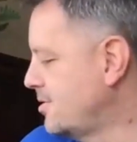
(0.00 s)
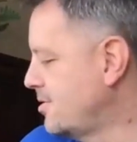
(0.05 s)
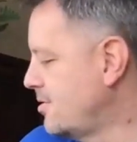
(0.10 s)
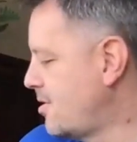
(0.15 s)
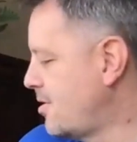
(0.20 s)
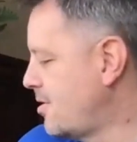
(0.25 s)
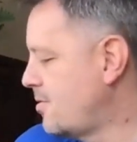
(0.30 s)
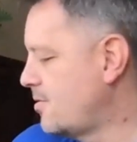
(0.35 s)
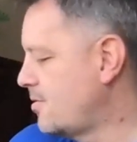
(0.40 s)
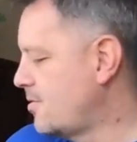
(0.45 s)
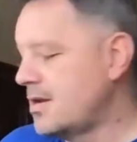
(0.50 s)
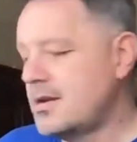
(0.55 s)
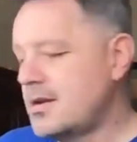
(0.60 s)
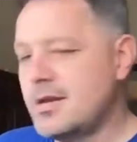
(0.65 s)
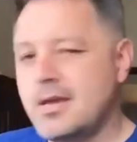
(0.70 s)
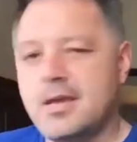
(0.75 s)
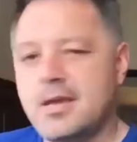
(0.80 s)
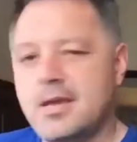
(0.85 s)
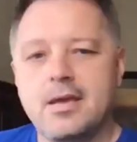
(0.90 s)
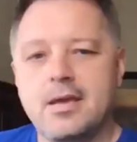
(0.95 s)
know, and
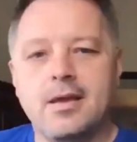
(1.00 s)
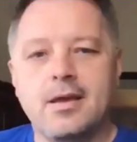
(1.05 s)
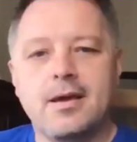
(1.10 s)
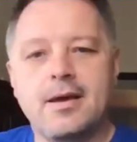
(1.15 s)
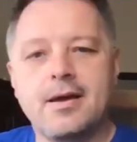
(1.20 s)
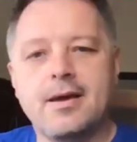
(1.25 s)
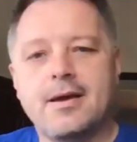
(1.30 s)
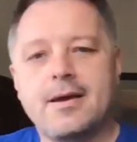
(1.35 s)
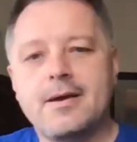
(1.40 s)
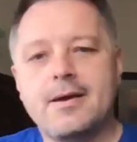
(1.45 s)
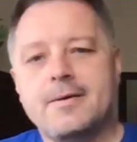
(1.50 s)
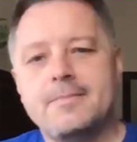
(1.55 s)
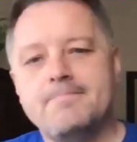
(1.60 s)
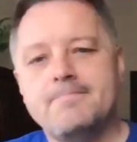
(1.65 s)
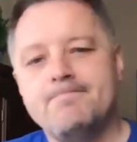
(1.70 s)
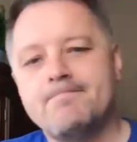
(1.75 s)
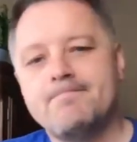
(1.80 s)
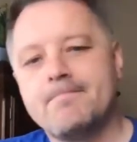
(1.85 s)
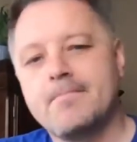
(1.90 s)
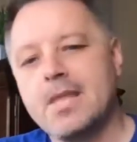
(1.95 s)

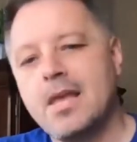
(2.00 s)
um,